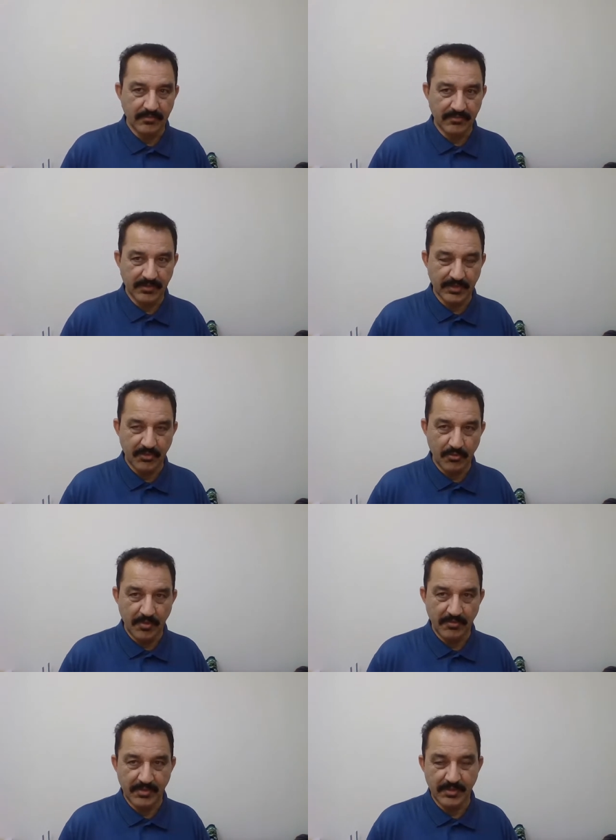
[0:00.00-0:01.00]
for the
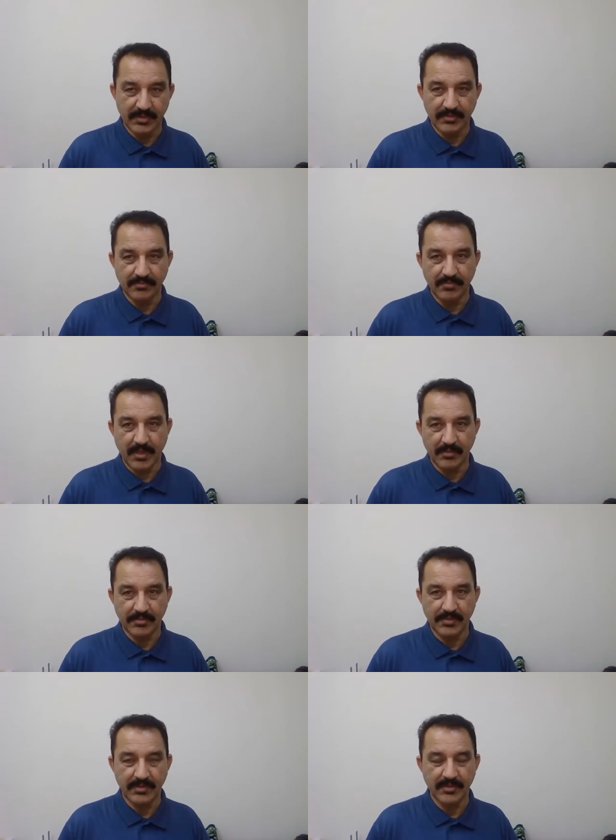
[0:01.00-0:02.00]
UPVC
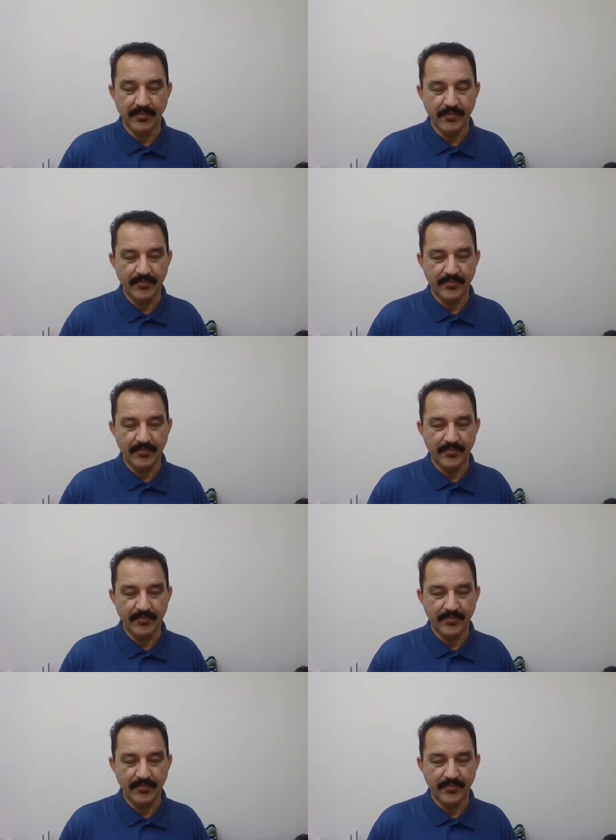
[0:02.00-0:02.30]
pipes,